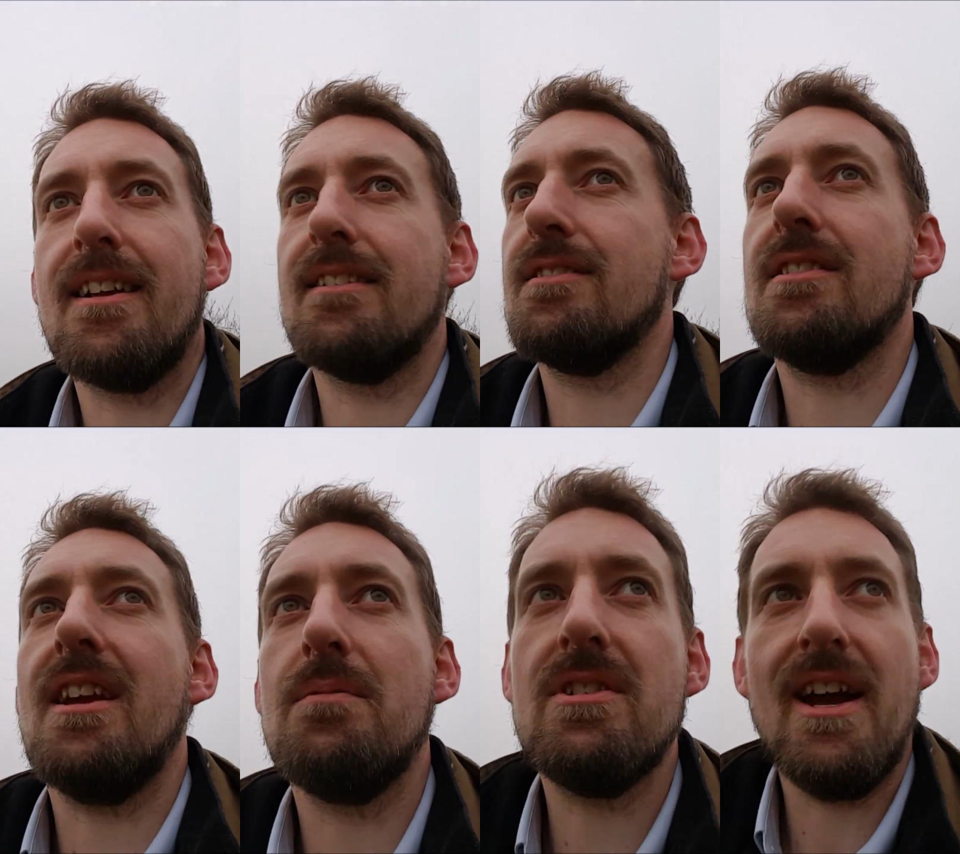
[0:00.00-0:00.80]
just
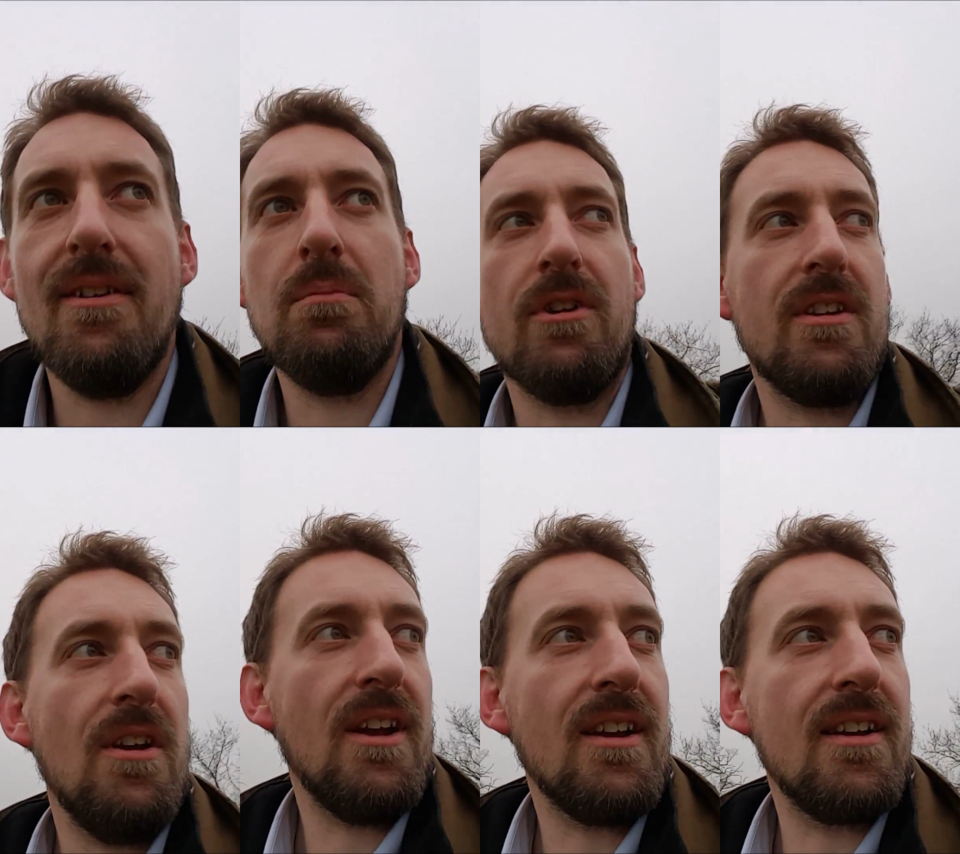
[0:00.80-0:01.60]
keep sharing what you're
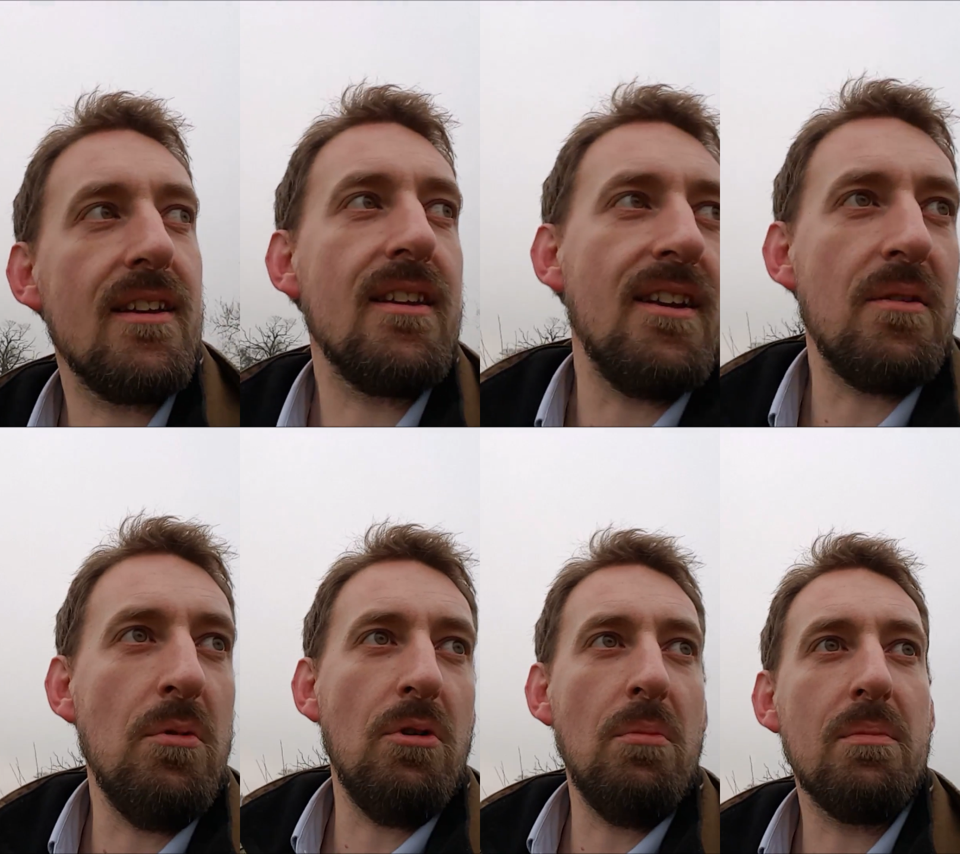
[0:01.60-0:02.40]
doing. You know, the
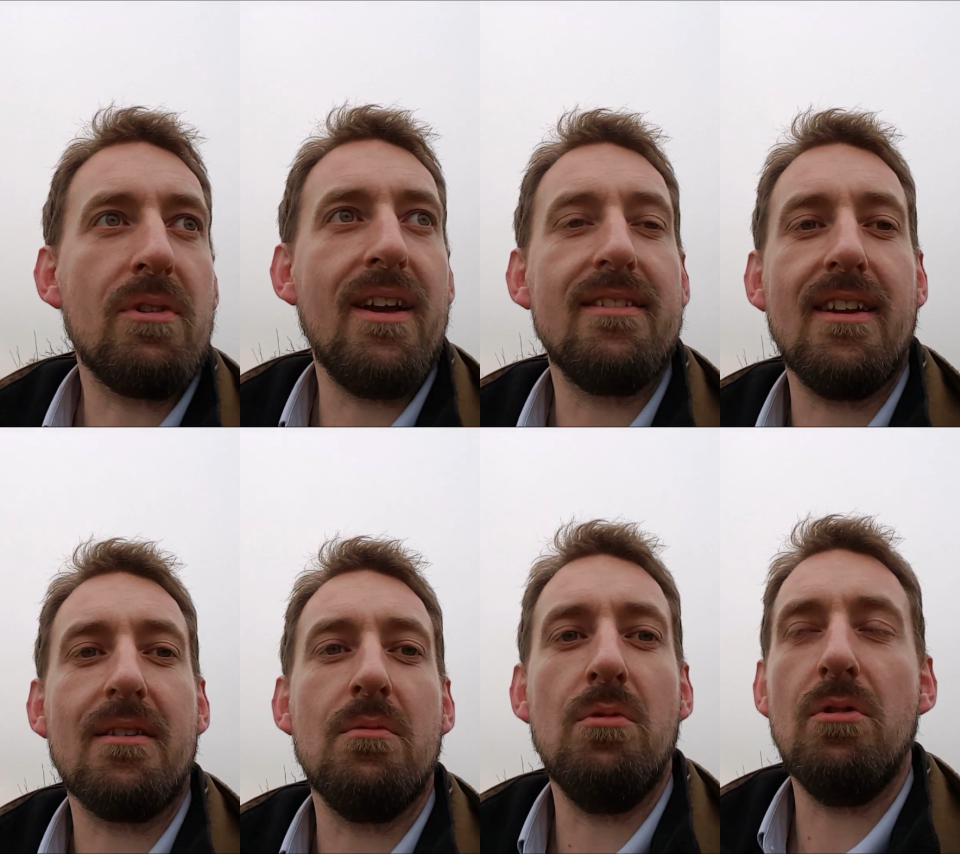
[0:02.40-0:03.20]
more mob grazing
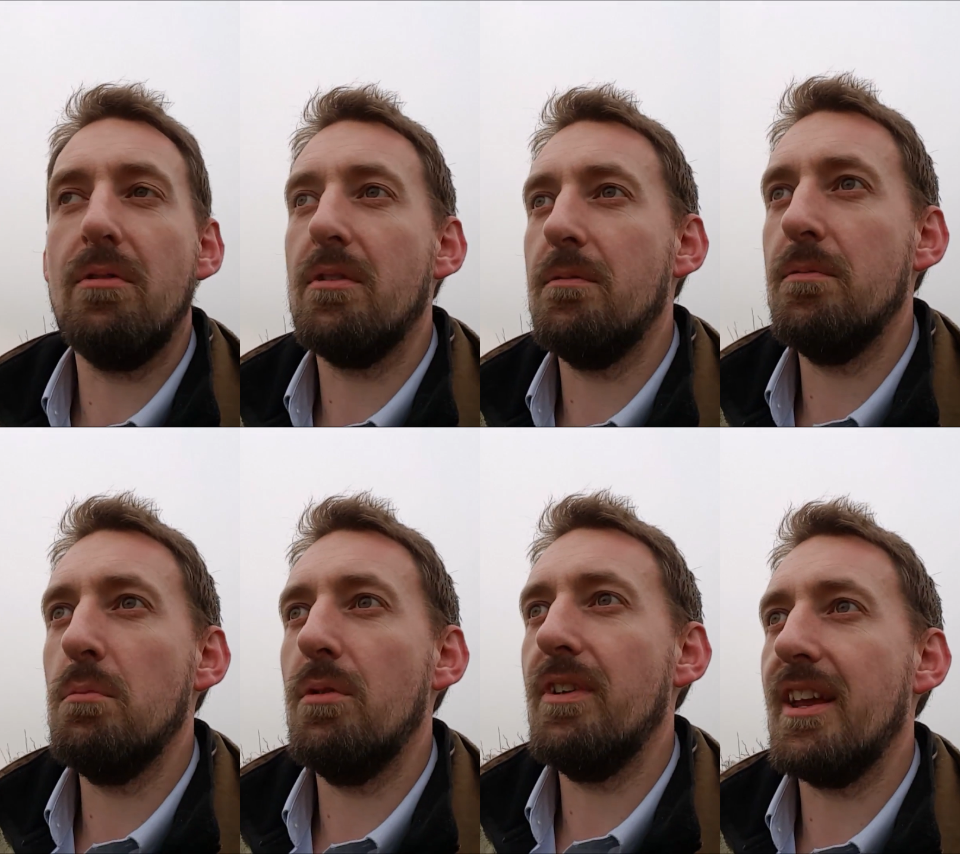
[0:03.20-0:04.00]
and the
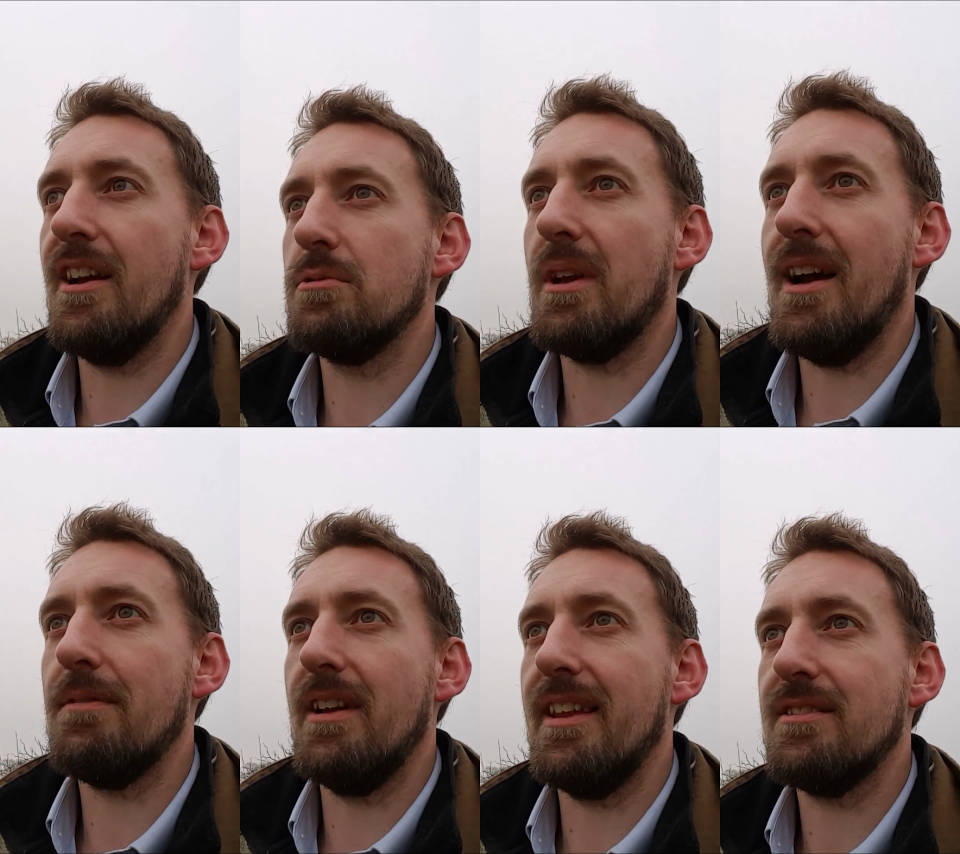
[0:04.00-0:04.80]
more videos we have
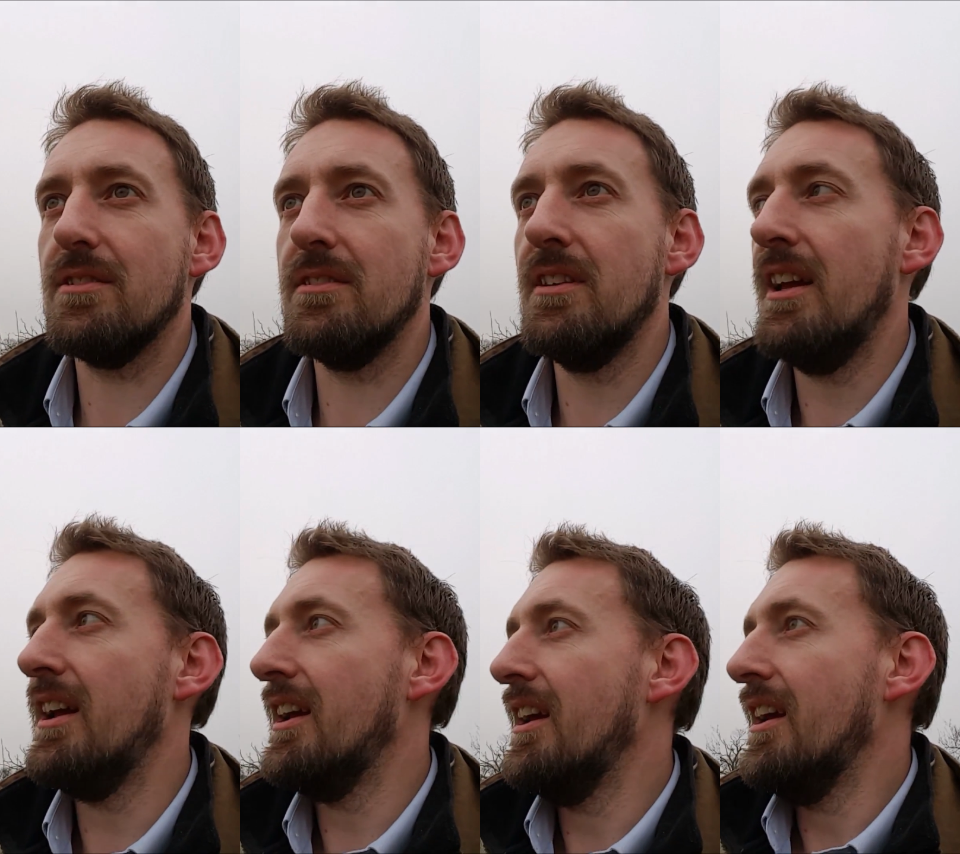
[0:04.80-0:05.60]
like this on
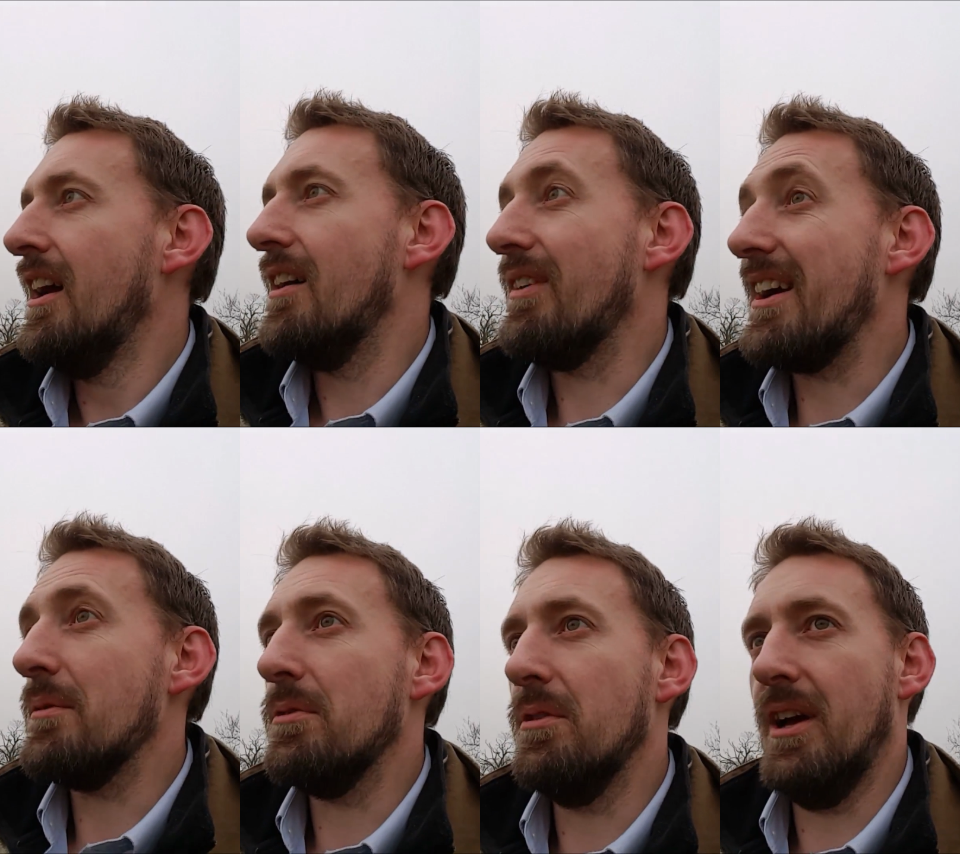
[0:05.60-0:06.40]

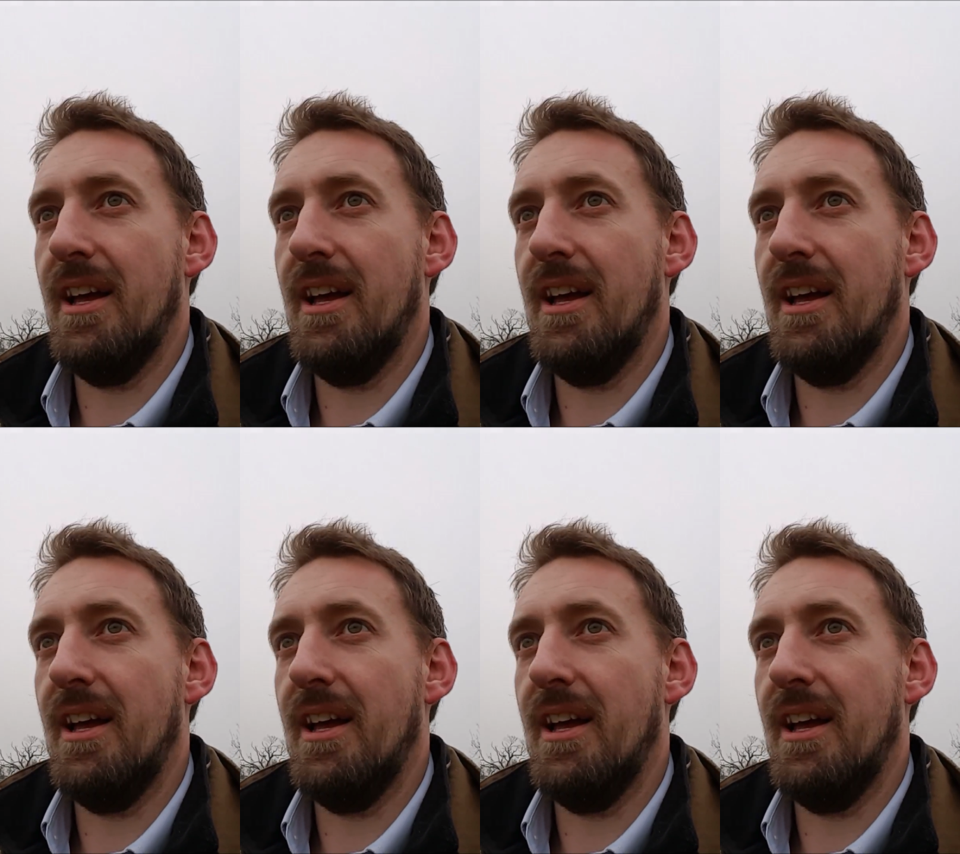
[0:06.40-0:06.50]
available,